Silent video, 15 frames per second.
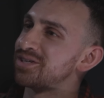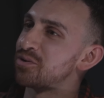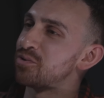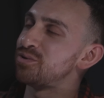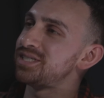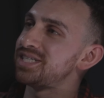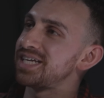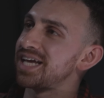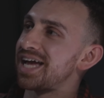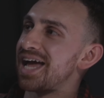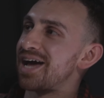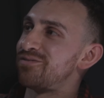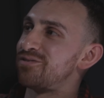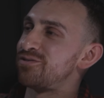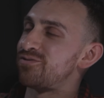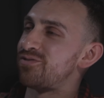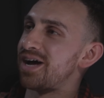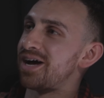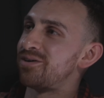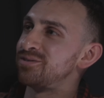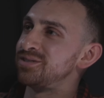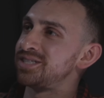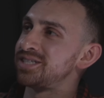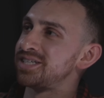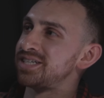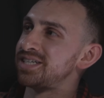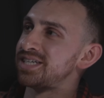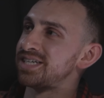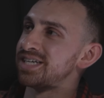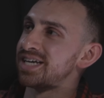coolest thing I ever found,
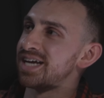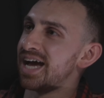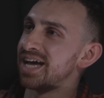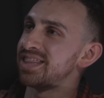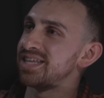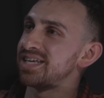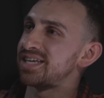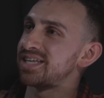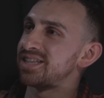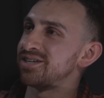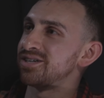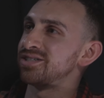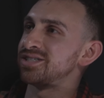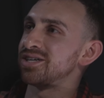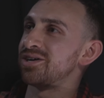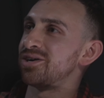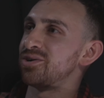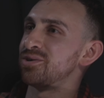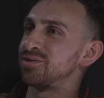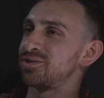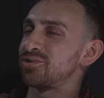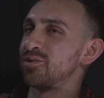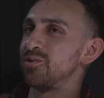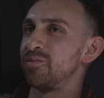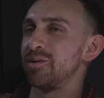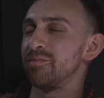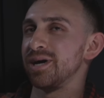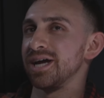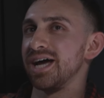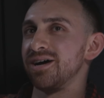I think there's a old school by
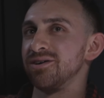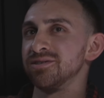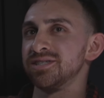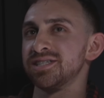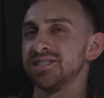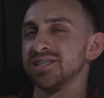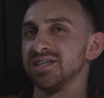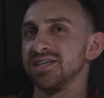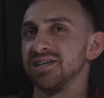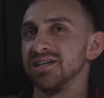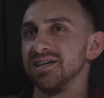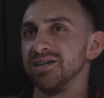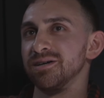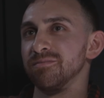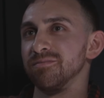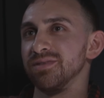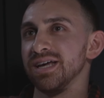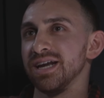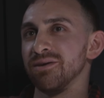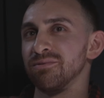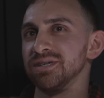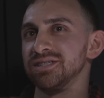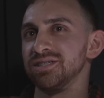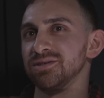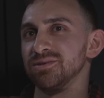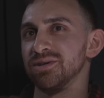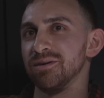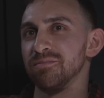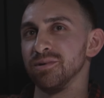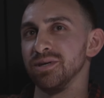my house that I went to a
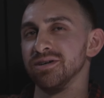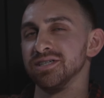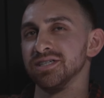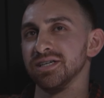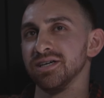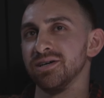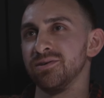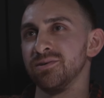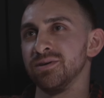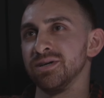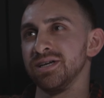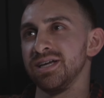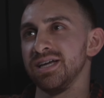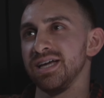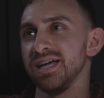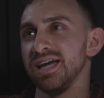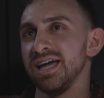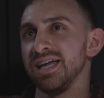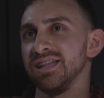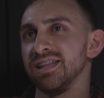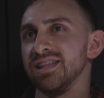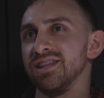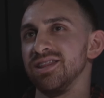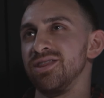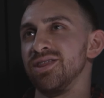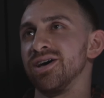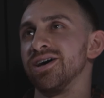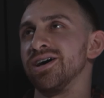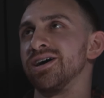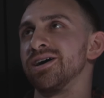couple years ago, and
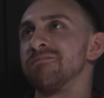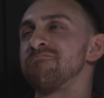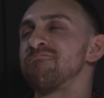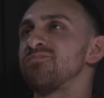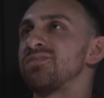the